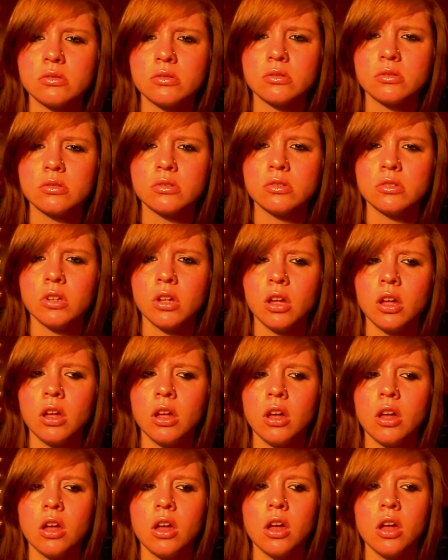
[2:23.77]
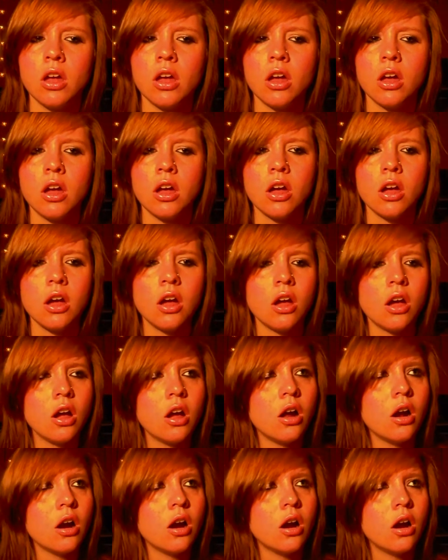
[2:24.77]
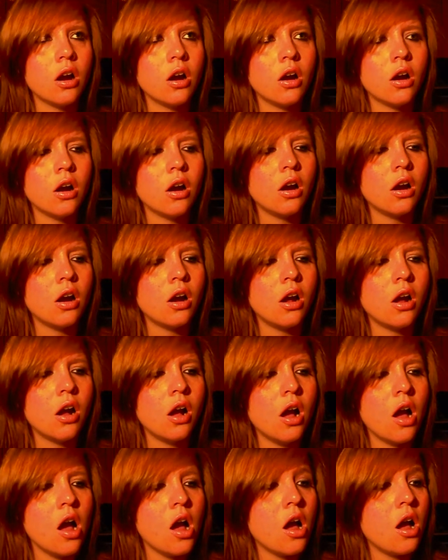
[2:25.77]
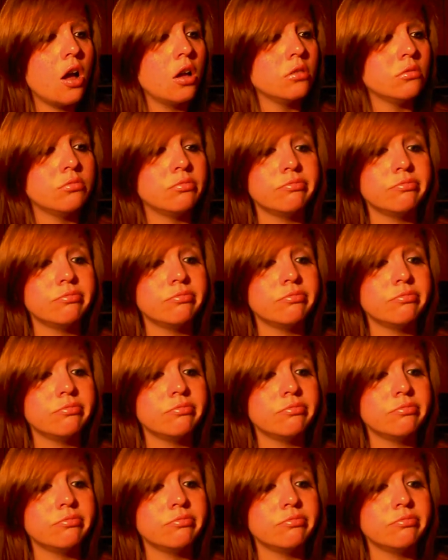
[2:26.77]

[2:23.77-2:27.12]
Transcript: (silence)